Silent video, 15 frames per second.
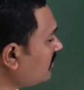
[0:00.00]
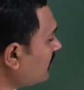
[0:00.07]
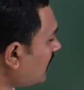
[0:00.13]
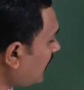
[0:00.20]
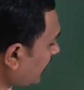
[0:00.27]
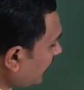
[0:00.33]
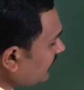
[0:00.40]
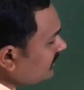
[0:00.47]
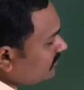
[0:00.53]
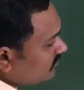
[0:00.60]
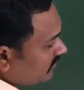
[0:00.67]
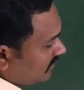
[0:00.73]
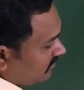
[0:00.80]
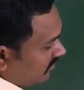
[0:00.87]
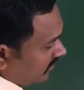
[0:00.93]
Again you
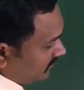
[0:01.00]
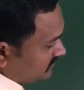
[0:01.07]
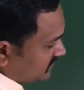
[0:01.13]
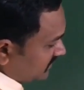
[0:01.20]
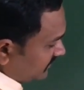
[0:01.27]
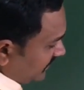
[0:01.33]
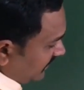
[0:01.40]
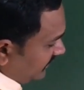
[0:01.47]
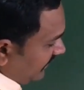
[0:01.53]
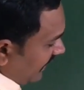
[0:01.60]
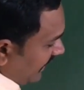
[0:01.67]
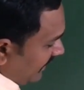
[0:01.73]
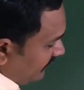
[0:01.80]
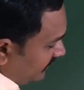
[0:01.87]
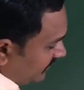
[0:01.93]
can observe that
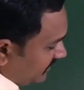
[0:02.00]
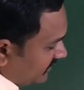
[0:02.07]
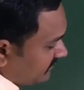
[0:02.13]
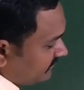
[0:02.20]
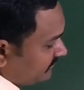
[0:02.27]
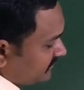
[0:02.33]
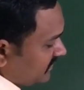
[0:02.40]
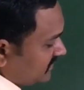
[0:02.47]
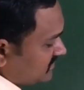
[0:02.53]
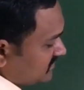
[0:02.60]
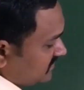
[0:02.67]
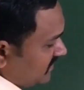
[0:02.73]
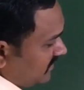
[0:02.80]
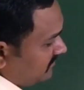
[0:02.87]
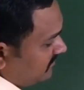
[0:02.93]
I have written its
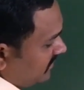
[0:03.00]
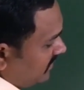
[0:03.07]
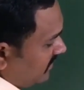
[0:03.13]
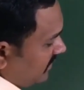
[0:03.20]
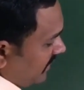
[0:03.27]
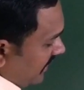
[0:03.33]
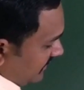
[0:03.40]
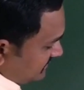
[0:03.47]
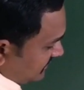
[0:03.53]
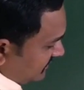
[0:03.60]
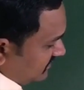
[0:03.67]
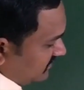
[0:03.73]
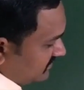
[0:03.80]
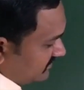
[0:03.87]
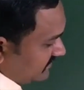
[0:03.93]
name as
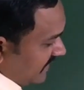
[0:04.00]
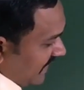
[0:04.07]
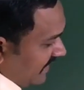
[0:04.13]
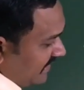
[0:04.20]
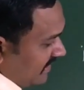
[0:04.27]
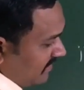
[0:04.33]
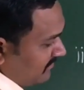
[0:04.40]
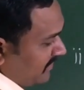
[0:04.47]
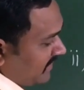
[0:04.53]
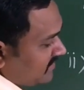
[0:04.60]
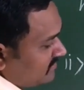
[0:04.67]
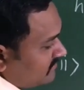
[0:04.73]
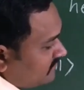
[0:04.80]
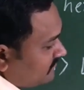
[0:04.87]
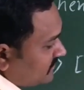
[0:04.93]
an
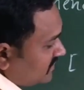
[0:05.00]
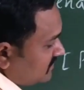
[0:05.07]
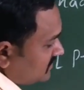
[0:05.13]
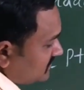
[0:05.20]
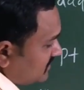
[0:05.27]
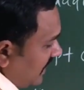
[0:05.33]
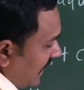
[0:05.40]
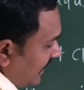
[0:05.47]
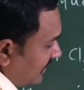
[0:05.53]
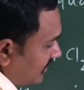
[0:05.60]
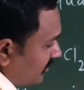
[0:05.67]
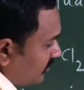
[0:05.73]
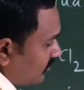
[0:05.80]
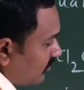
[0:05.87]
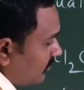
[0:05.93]
diamine
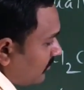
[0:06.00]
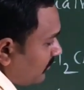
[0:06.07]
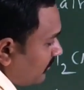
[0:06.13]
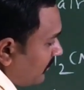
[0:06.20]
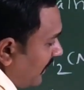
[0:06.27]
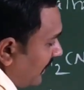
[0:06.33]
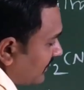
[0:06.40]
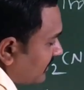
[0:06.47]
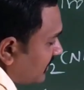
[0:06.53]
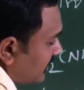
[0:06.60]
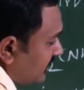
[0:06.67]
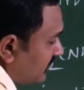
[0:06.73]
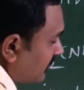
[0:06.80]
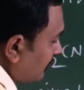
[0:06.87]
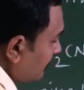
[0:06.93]

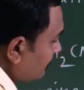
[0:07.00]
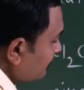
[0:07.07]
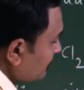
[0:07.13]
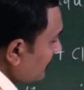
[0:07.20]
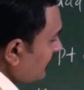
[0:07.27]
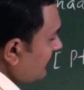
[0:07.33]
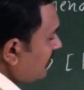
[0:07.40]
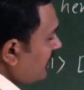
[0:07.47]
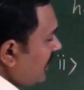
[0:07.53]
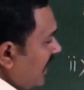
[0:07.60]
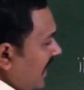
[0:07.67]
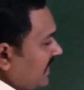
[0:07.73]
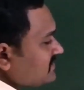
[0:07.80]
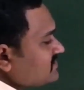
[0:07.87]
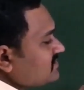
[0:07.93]
dichloroplatinum,
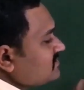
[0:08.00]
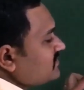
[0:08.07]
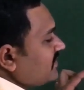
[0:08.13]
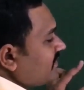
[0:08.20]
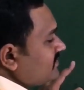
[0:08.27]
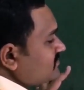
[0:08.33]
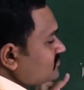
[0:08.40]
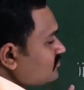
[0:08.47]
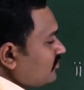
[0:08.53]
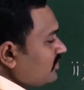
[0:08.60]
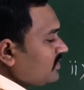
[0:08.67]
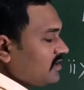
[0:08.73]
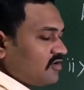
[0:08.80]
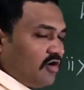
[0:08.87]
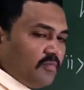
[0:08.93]
as there is no
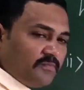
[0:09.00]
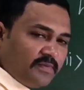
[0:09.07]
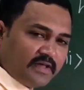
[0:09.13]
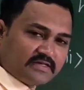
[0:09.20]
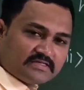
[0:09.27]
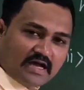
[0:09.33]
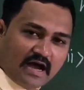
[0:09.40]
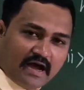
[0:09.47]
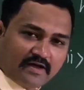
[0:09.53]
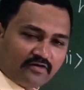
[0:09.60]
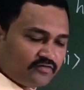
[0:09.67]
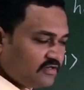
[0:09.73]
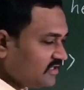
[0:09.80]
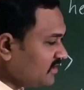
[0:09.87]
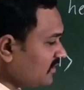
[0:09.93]
any complex
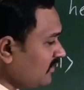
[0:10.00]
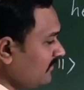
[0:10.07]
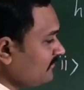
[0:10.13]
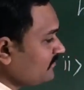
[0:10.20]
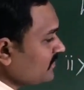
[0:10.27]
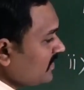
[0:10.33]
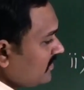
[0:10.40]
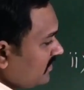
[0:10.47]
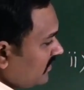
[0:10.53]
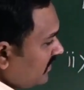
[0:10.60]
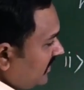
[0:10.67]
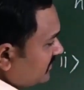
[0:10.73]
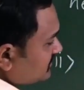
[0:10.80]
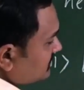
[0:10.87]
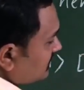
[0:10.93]
ion here.
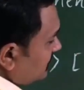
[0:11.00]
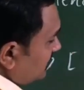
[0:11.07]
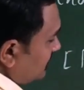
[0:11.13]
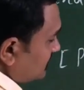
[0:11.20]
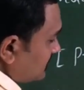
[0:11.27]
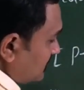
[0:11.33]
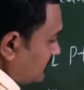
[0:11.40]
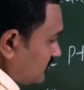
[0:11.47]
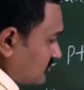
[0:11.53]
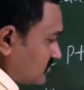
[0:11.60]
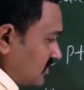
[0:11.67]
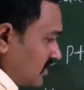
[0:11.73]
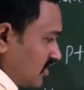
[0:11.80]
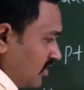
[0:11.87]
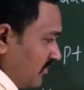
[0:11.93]
Hence it is a
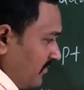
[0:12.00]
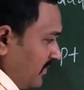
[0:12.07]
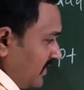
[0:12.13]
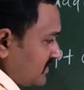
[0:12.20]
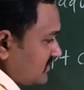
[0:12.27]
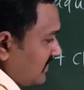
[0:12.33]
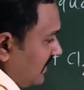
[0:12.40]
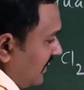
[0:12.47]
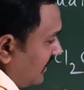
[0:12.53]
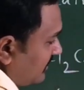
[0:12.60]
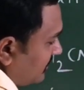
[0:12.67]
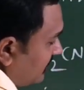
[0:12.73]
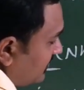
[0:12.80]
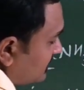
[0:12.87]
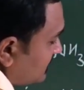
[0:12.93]
neutral complex
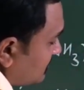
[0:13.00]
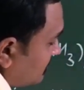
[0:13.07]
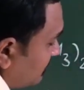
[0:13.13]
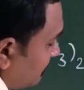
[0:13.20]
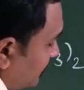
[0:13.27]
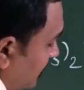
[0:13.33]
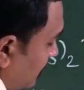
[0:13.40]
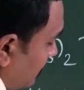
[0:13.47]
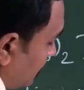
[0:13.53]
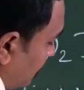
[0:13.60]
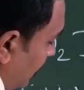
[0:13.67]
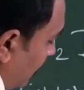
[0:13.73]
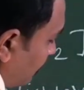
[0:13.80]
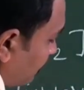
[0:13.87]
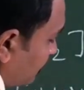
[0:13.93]
and its
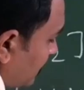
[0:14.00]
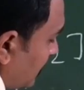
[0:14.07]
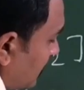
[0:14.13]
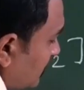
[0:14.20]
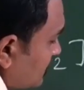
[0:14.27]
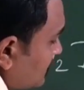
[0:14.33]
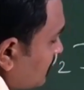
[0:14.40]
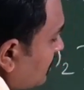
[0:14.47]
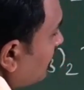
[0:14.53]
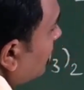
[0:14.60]
name is